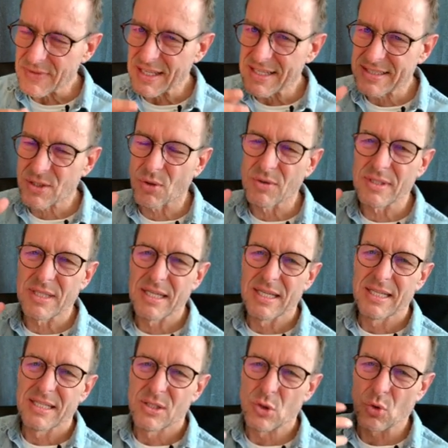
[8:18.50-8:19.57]
So
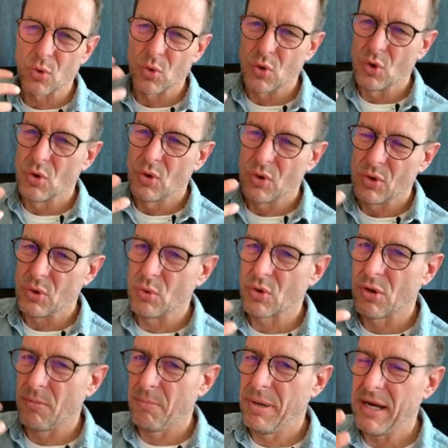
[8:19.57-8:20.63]
you
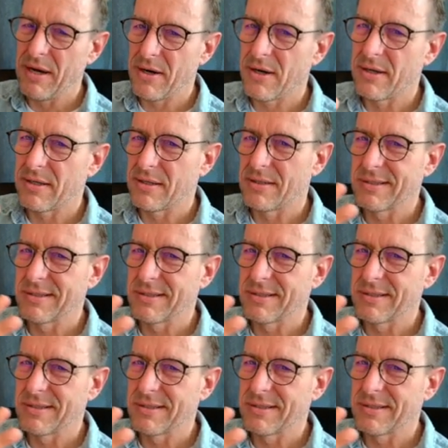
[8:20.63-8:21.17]
compare,